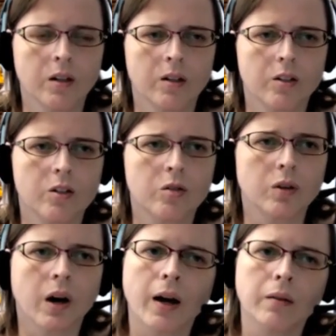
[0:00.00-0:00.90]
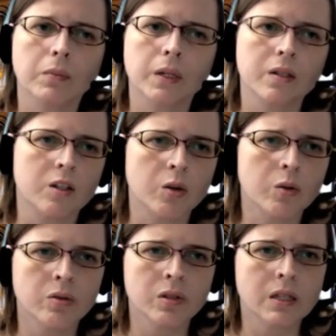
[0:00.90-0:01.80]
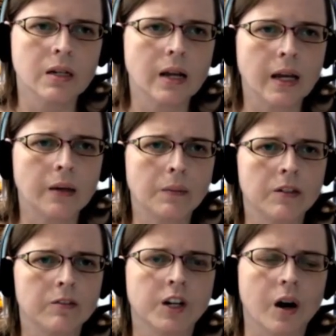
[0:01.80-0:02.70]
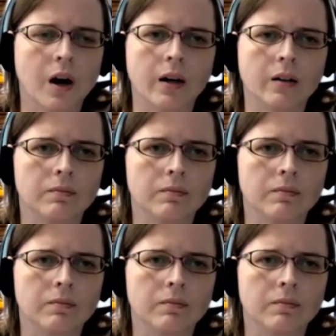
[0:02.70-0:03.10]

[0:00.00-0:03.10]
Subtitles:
do not misuse the name of God.